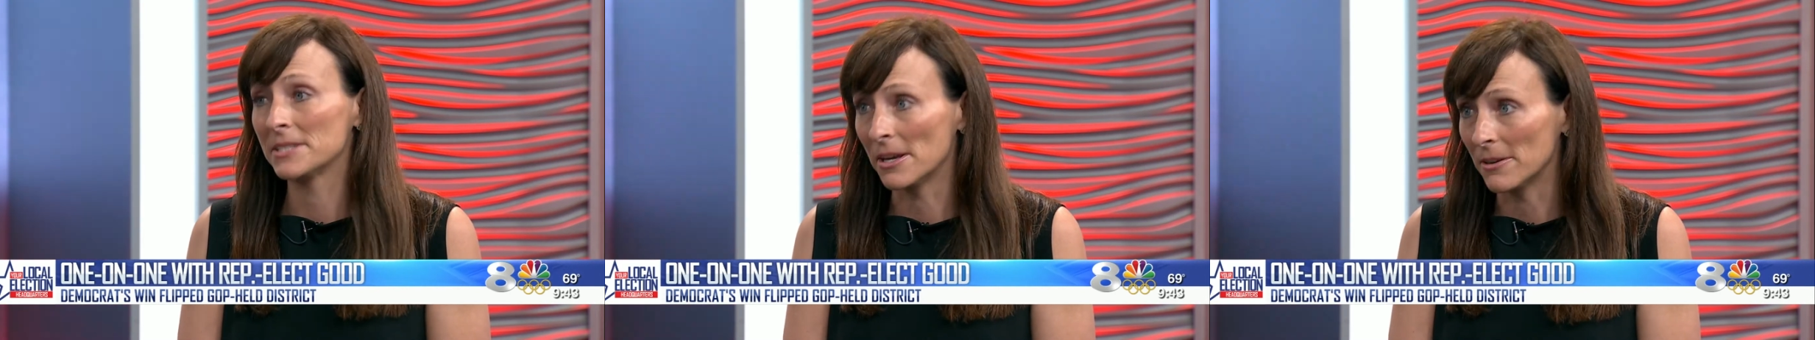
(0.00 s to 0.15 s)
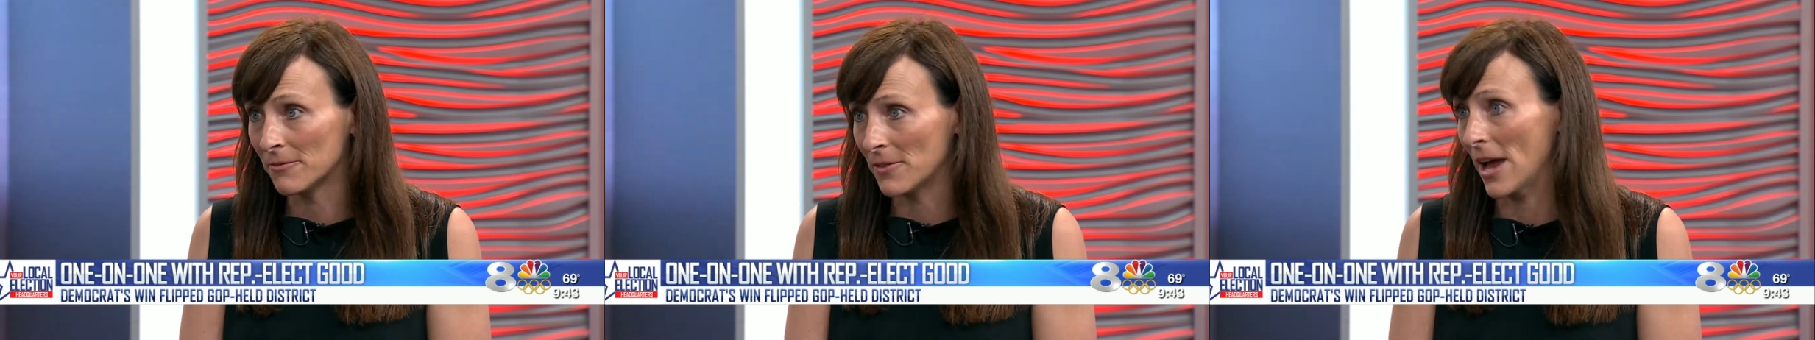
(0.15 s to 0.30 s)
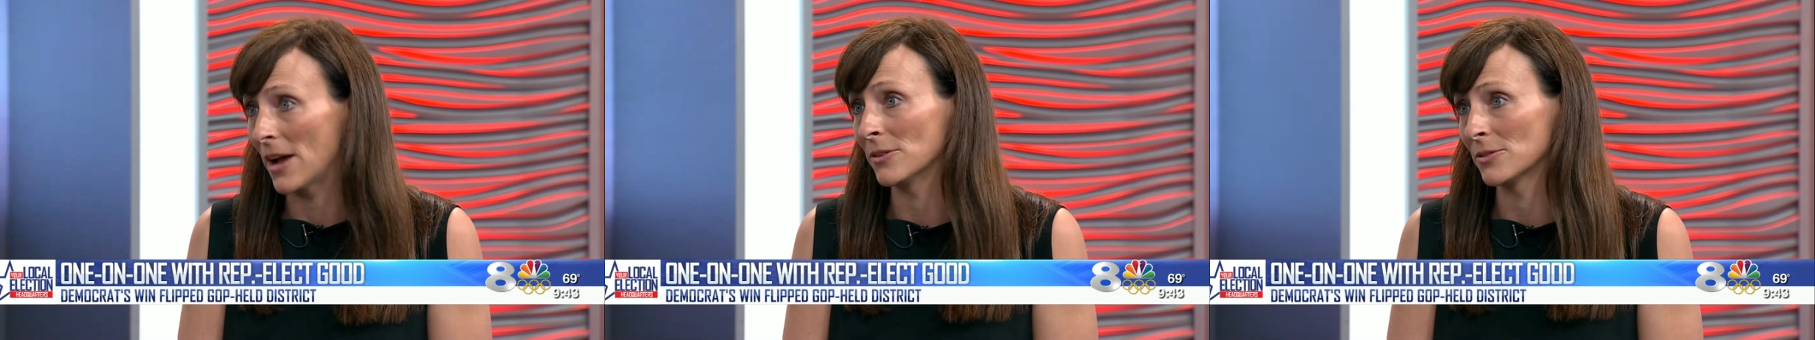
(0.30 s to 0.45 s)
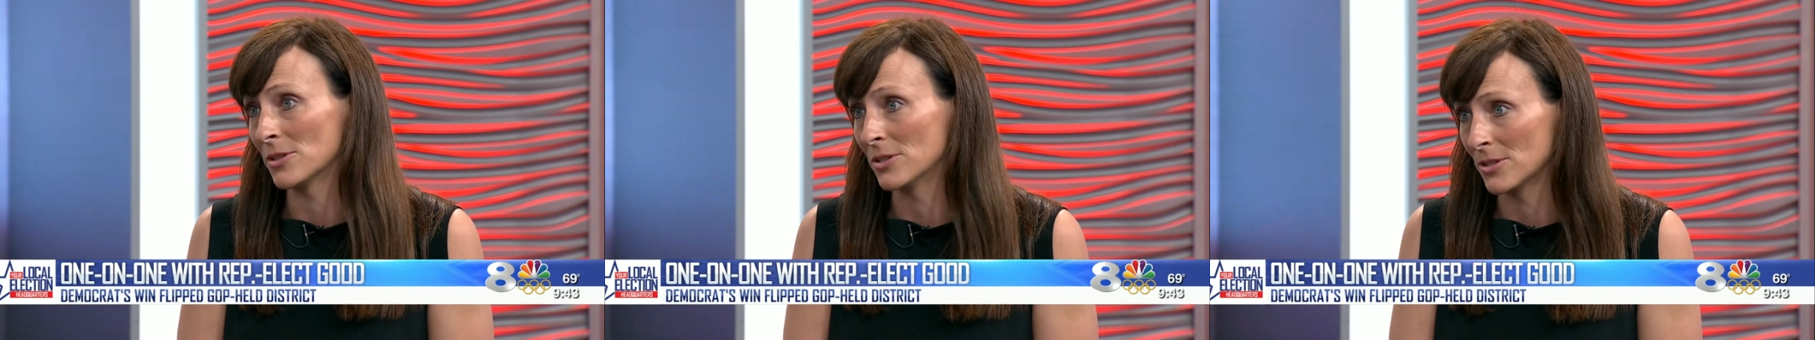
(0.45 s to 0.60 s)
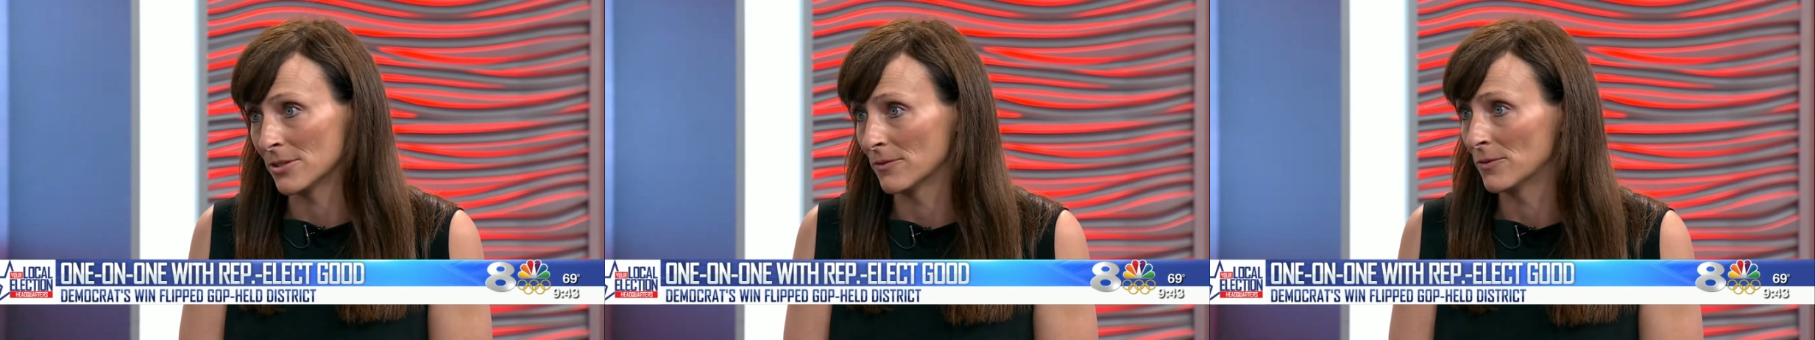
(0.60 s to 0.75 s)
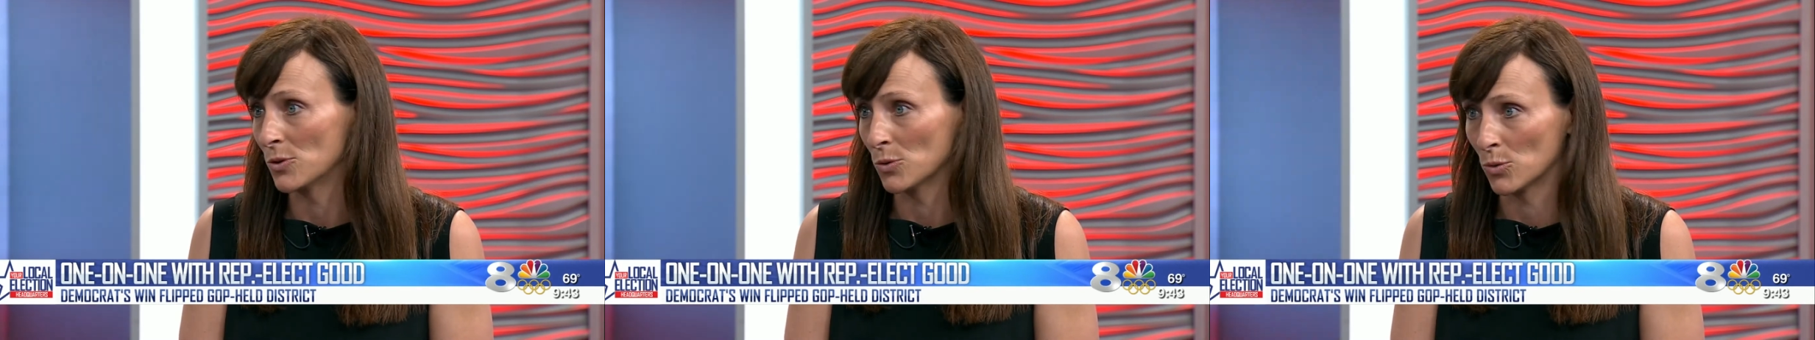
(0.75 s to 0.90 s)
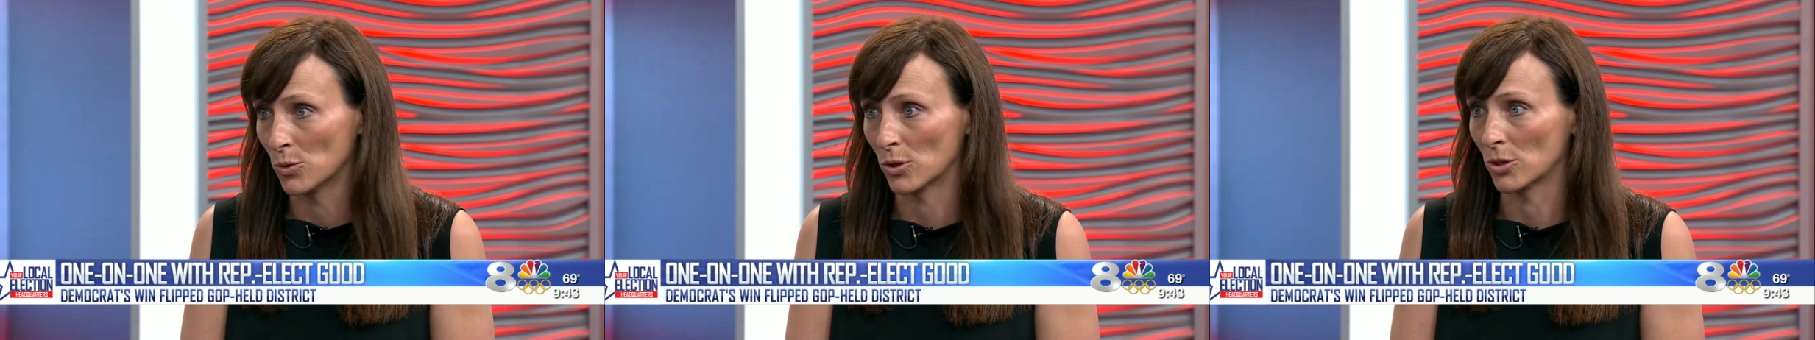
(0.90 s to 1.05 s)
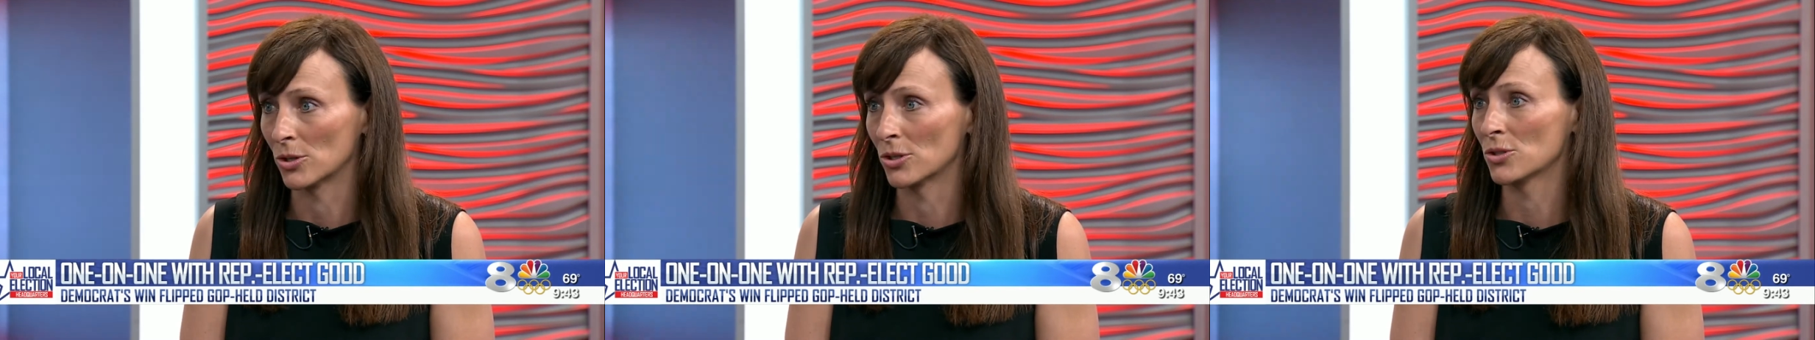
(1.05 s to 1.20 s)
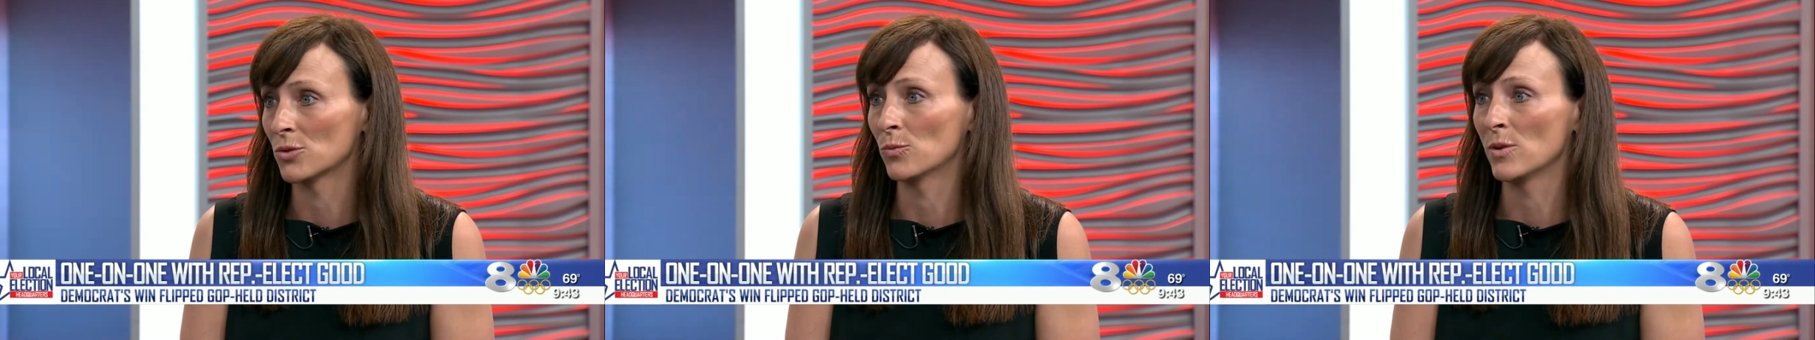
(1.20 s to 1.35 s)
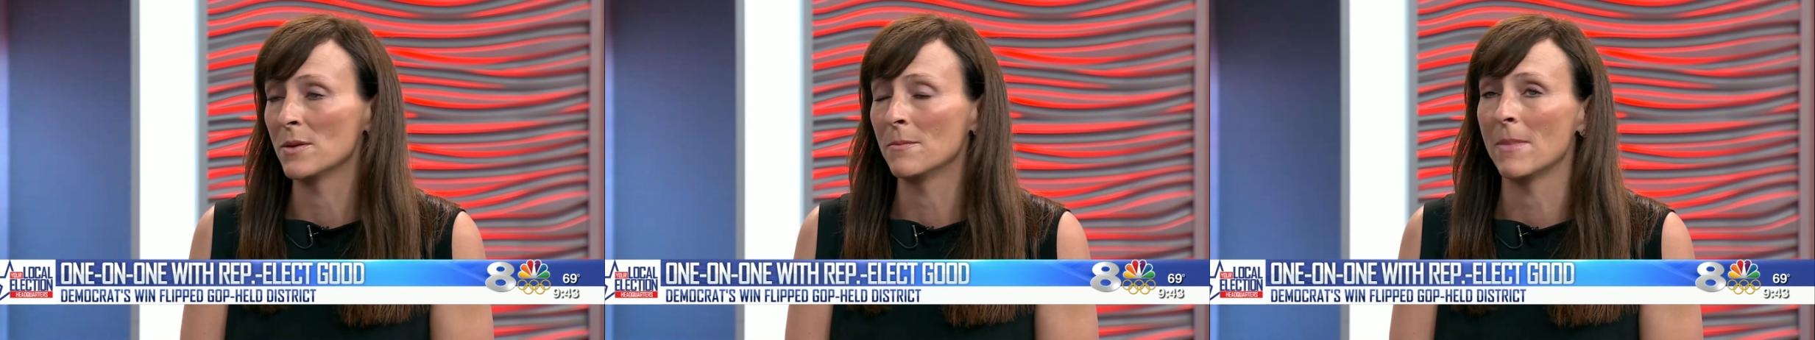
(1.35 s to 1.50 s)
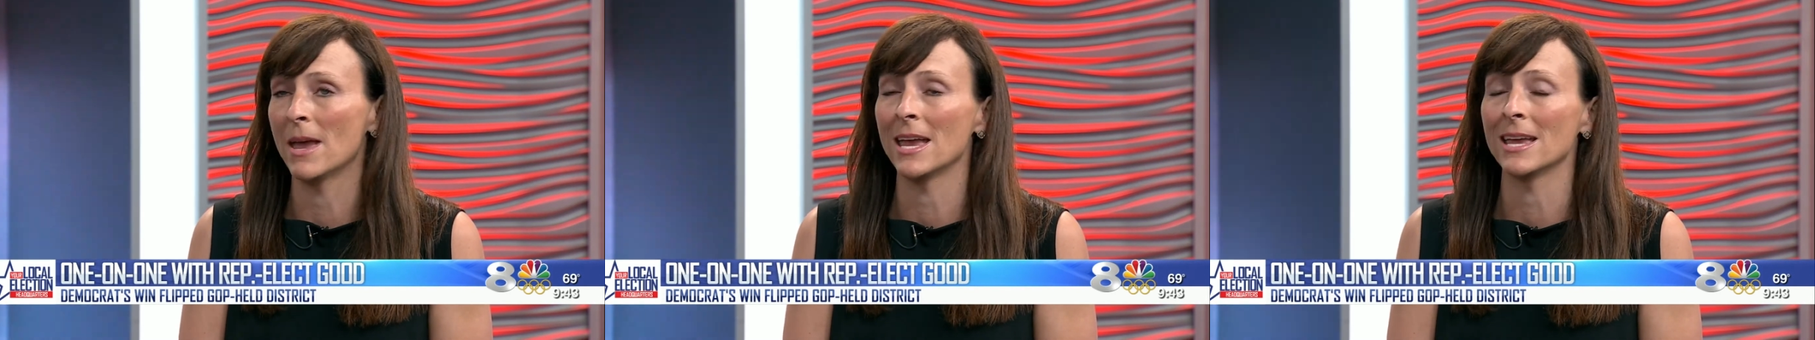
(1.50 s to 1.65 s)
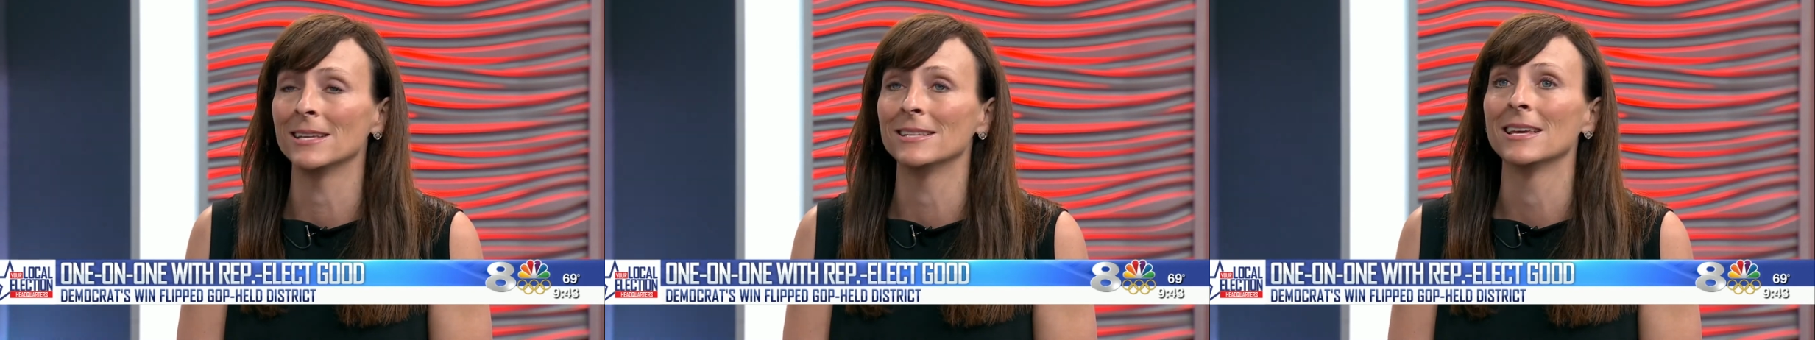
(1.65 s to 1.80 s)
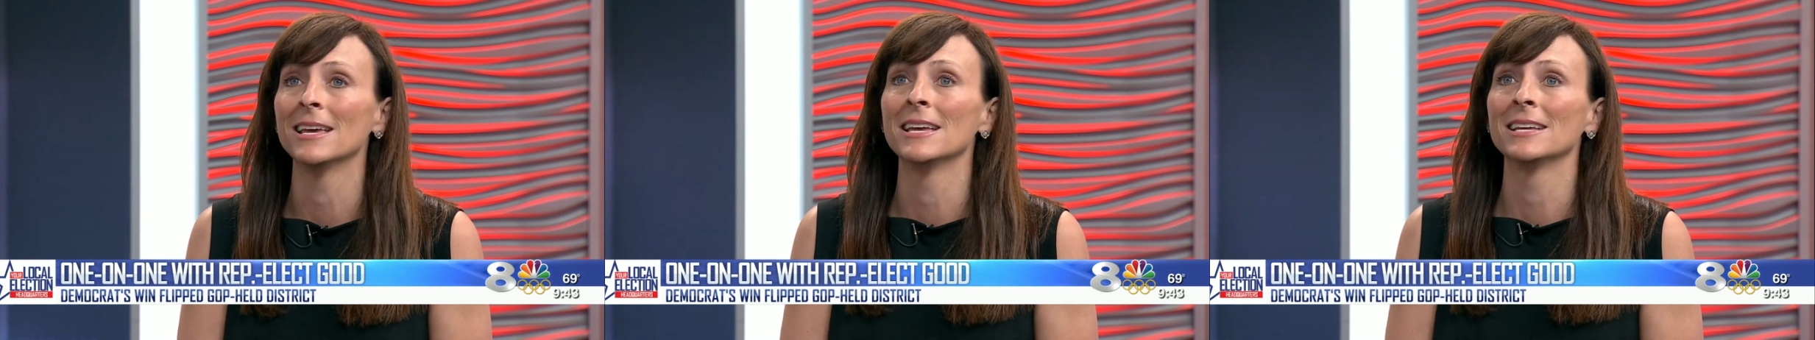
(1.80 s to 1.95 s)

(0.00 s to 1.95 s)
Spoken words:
of thousands of doors. We made